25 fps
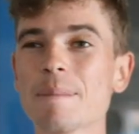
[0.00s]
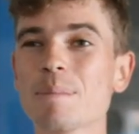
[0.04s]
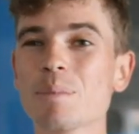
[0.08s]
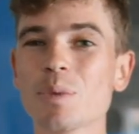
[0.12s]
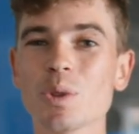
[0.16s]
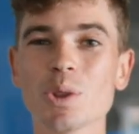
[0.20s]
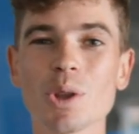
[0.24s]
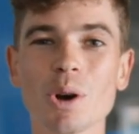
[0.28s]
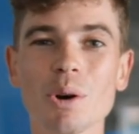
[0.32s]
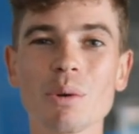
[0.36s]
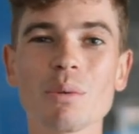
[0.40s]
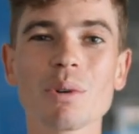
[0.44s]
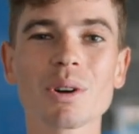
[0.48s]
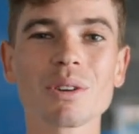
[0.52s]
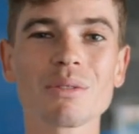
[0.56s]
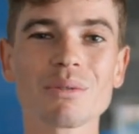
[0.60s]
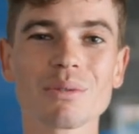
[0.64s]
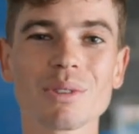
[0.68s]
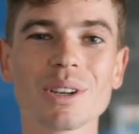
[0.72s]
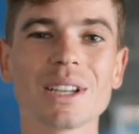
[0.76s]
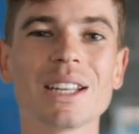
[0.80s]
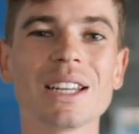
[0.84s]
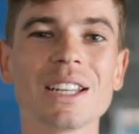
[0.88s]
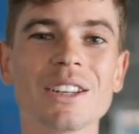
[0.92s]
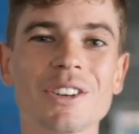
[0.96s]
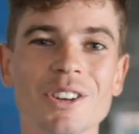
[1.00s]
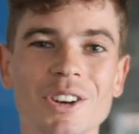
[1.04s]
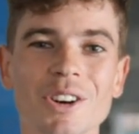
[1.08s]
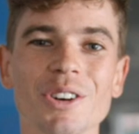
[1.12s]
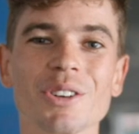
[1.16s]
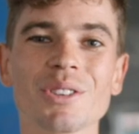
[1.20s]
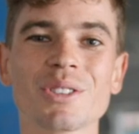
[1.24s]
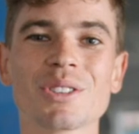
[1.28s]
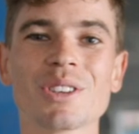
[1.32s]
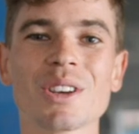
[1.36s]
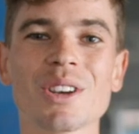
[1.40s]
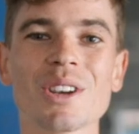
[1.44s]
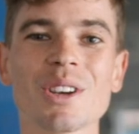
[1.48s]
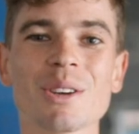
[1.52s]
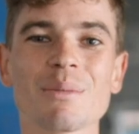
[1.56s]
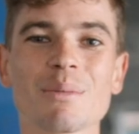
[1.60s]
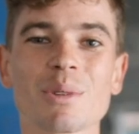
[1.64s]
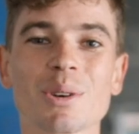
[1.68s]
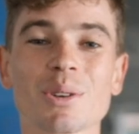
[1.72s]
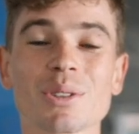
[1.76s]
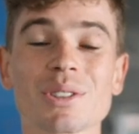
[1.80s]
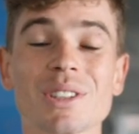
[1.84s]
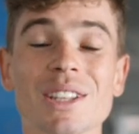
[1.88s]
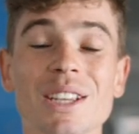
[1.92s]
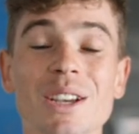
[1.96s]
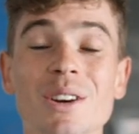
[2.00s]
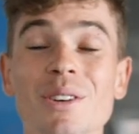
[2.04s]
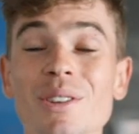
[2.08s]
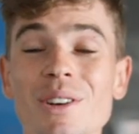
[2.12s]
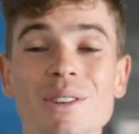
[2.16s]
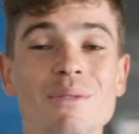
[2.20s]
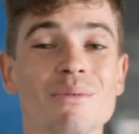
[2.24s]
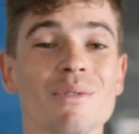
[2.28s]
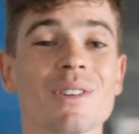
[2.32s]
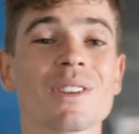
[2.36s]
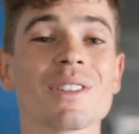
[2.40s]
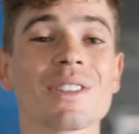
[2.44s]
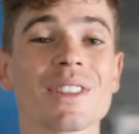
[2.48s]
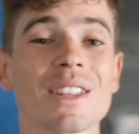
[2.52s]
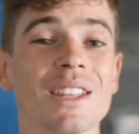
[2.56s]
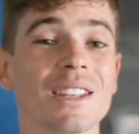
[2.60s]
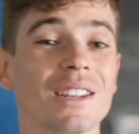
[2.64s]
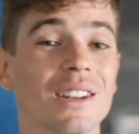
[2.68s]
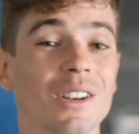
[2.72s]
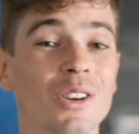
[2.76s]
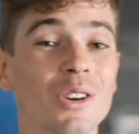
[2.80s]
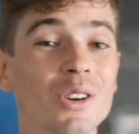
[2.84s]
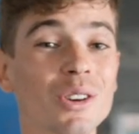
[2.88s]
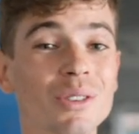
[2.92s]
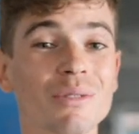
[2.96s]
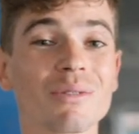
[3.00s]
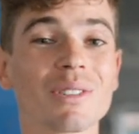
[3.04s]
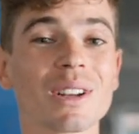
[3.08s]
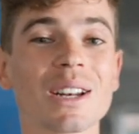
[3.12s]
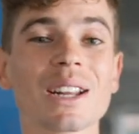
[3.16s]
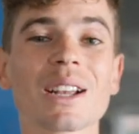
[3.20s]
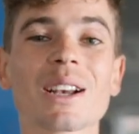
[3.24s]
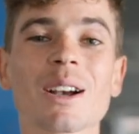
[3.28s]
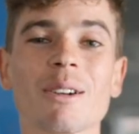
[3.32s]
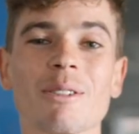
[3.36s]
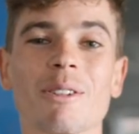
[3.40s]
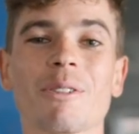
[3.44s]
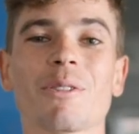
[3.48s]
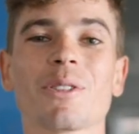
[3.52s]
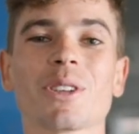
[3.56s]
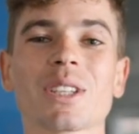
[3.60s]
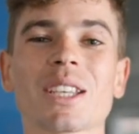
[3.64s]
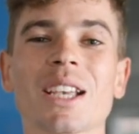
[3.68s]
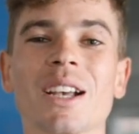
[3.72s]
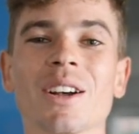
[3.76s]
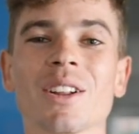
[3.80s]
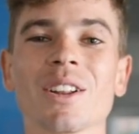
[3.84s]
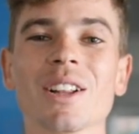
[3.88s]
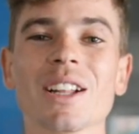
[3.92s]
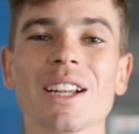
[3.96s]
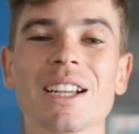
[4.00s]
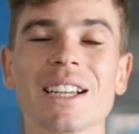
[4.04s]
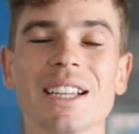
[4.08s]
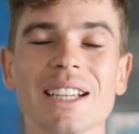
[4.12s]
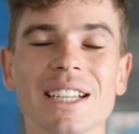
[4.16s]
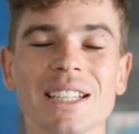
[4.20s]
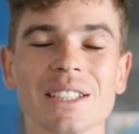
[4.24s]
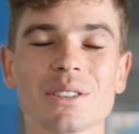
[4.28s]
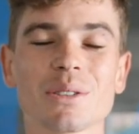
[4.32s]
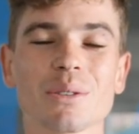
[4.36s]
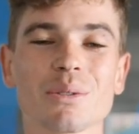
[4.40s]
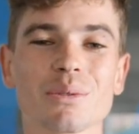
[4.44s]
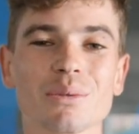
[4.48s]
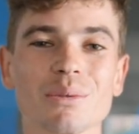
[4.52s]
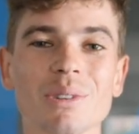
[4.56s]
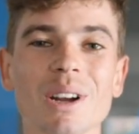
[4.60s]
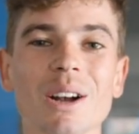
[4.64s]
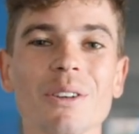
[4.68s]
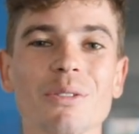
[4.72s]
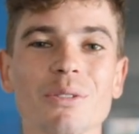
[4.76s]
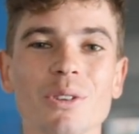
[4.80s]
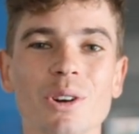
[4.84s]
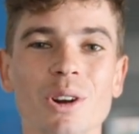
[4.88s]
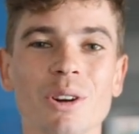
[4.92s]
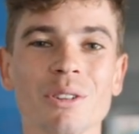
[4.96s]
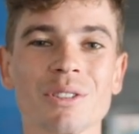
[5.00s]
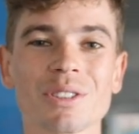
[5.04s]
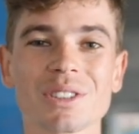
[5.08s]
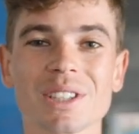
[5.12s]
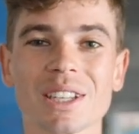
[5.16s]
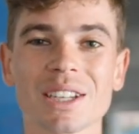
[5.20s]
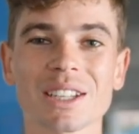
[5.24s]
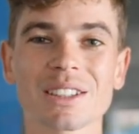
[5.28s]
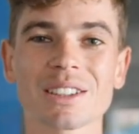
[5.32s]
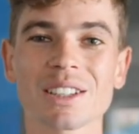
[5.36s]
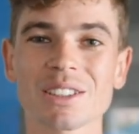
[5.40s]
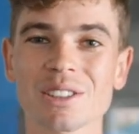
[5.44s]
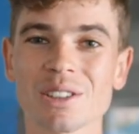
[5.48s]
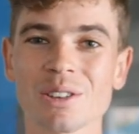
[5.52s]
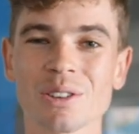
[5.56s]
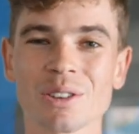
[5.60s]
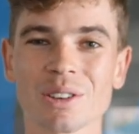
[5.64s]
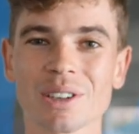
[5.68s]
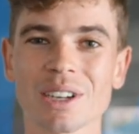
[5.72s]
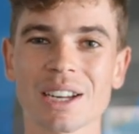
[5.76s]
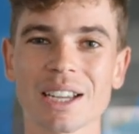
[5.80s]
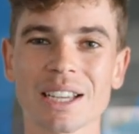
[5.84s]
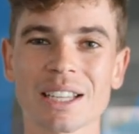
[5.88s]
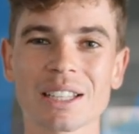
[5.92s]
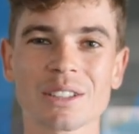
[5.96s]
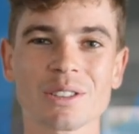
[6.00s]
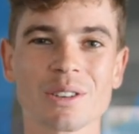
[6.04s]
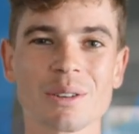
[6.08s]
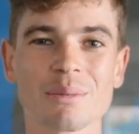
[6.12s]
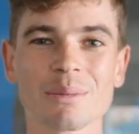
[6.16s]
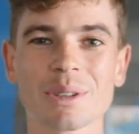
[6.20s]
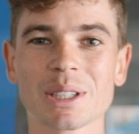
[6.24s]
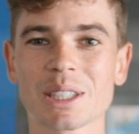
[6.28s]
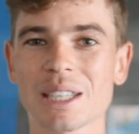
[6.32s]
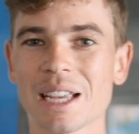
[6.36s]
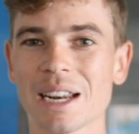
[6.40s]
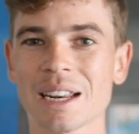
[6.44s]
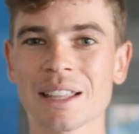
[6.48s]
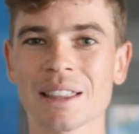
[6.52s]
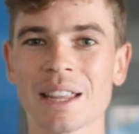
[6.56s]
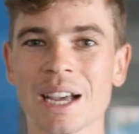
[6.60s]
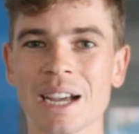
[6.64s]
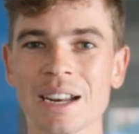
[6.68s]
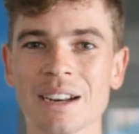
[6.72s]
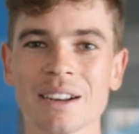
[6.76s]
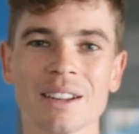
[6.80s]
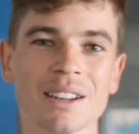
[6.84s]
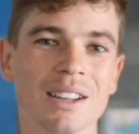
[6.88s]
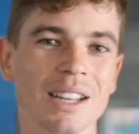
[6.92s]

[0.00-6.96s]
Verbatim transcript: no one really knows because the only one that could really come up for sale is Ralph Lauren, and it doesn't look like he's going to be selling that